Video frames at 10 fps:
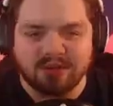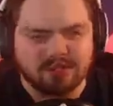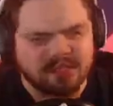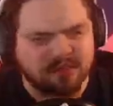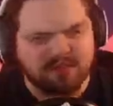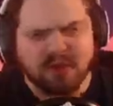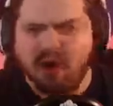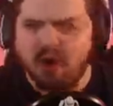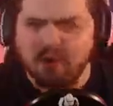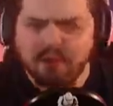is a
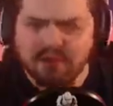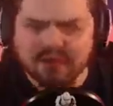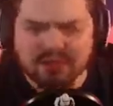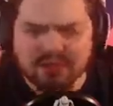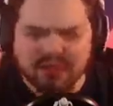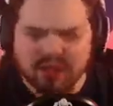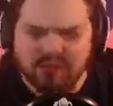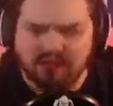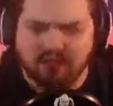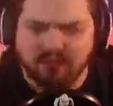farm? This doesn't look like
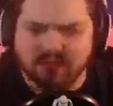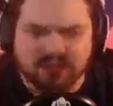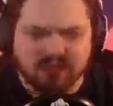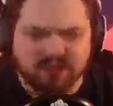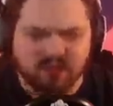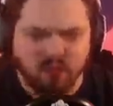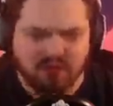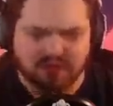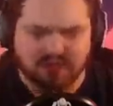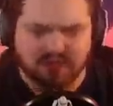a farm. This looks like a
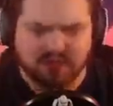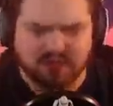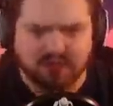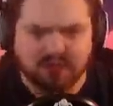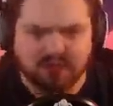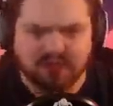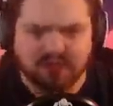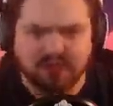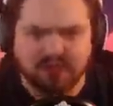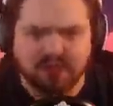forest.
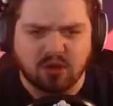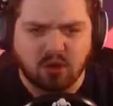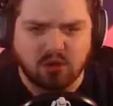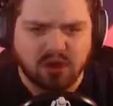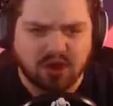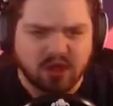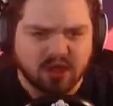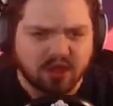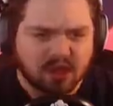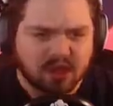Ollie,
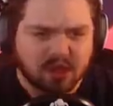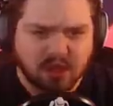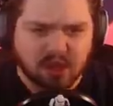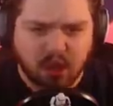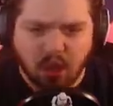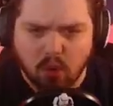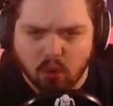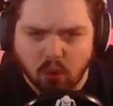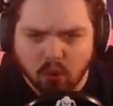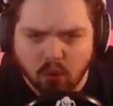Oh,
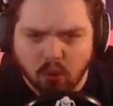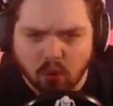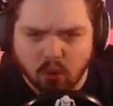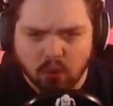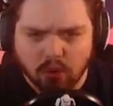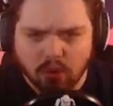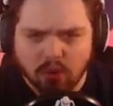corn?